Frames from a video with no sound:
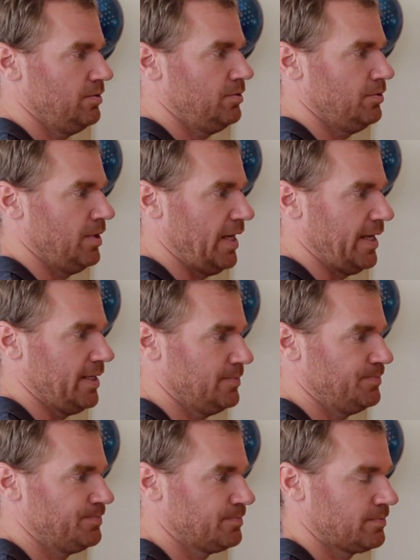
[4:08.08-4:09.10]
to light.
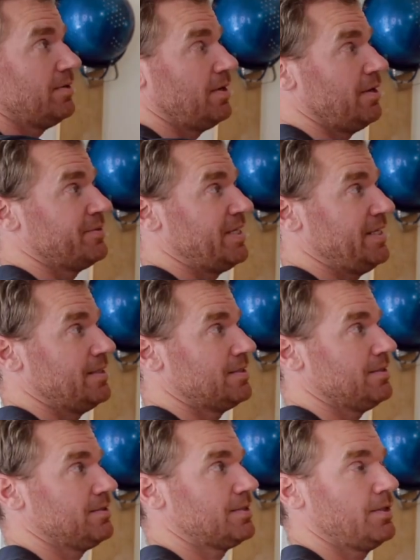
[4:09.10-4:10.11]
Obviously, there's
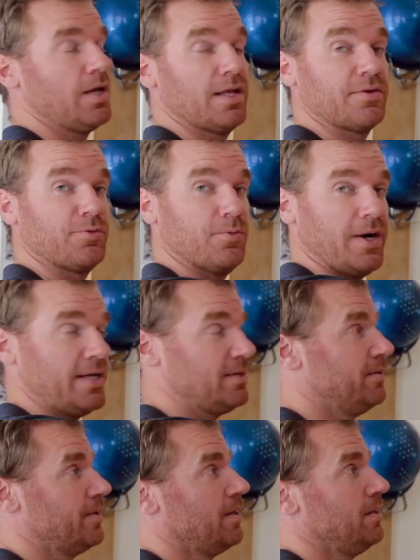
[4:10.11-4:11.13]
also a lot of white
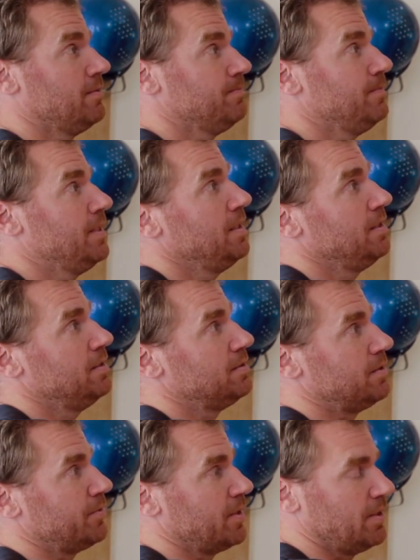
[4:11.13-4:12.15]
going on,
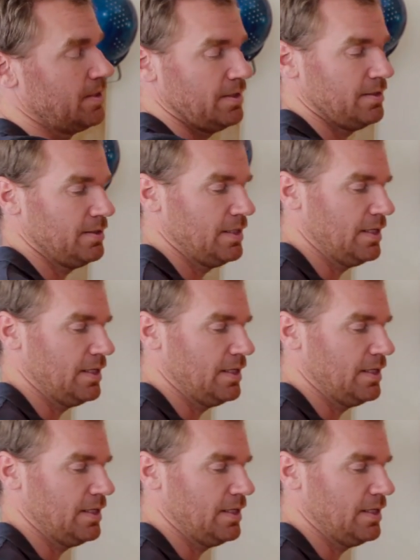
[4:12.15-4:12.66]
so we're going to